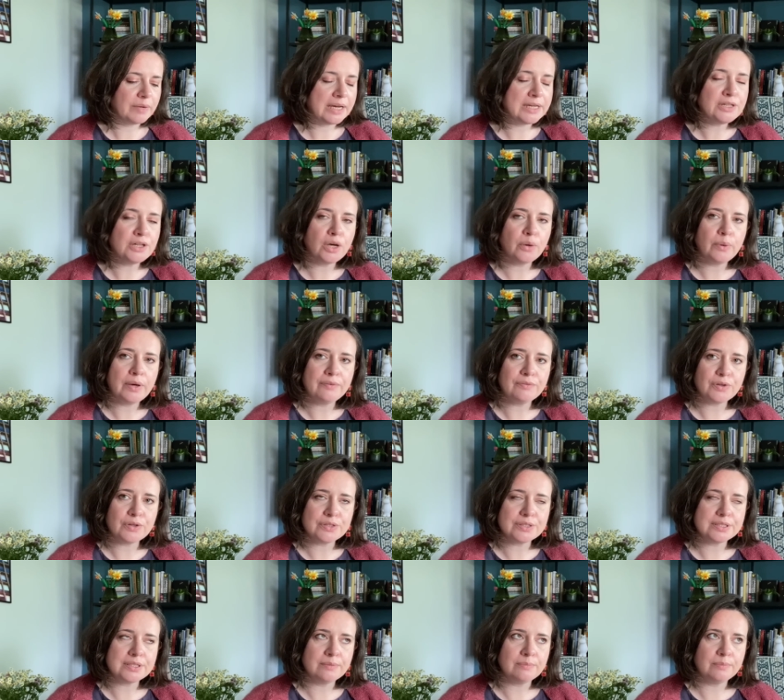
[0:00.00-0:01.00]
I know I've got
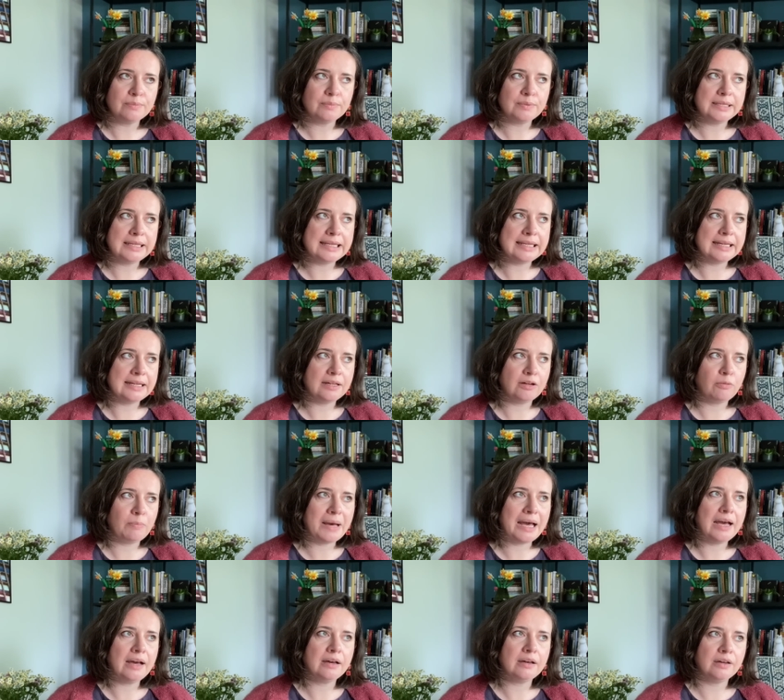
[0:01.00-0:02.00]
some linen
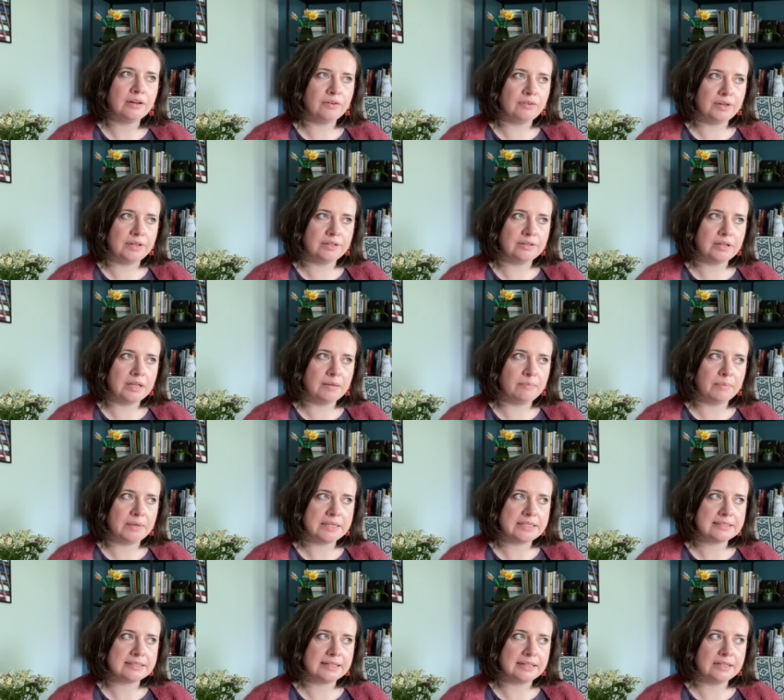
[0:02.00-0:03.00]
alpaca in my
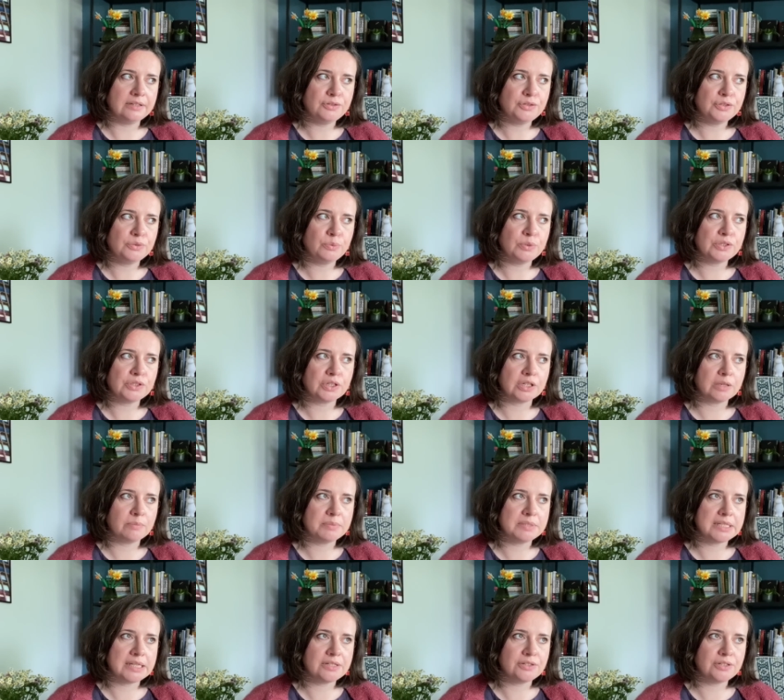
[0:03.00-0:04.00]
stash, which I could
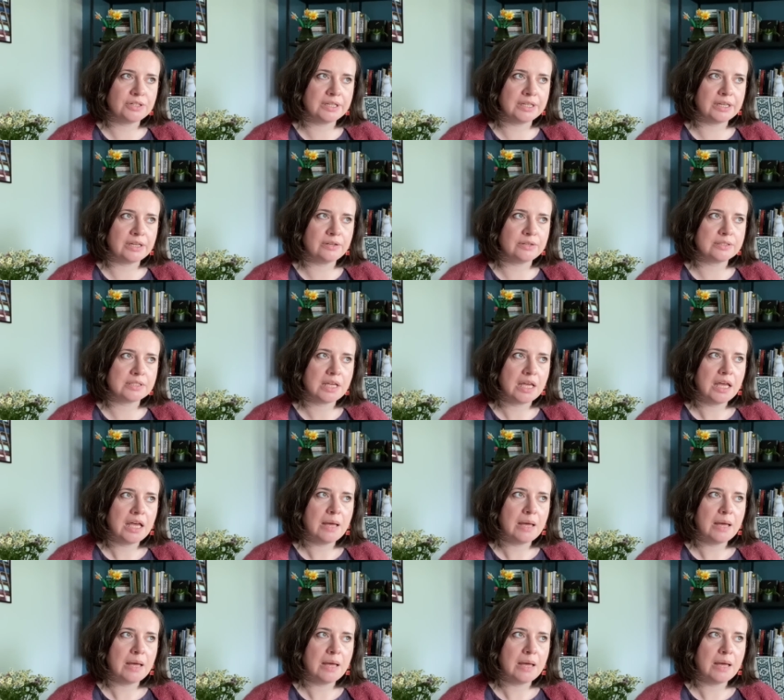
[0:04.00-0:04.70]
potentially use.